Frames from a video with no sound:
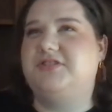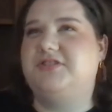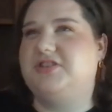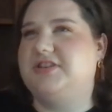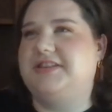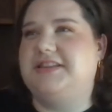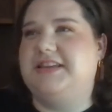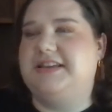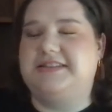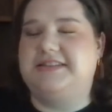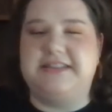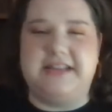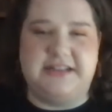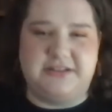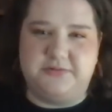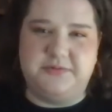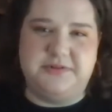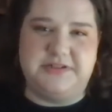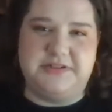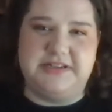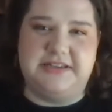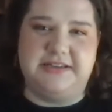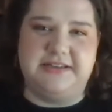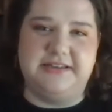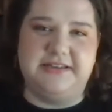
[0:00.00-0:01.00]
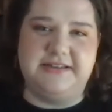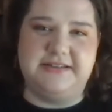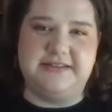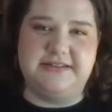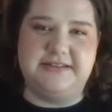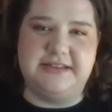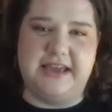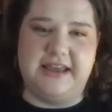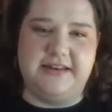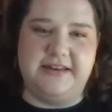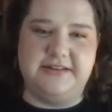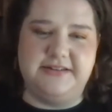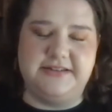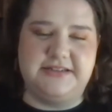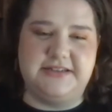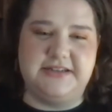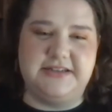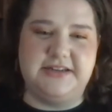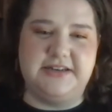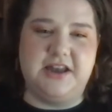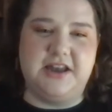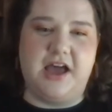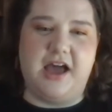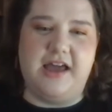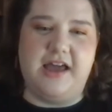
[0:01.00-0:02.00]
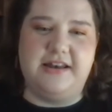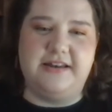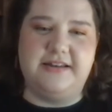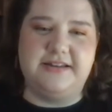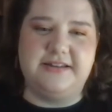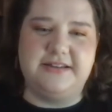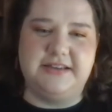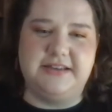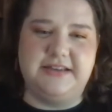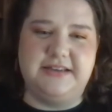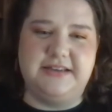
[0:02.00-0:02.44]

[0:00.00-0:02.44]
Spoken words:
thinks that's ridiculous, and to not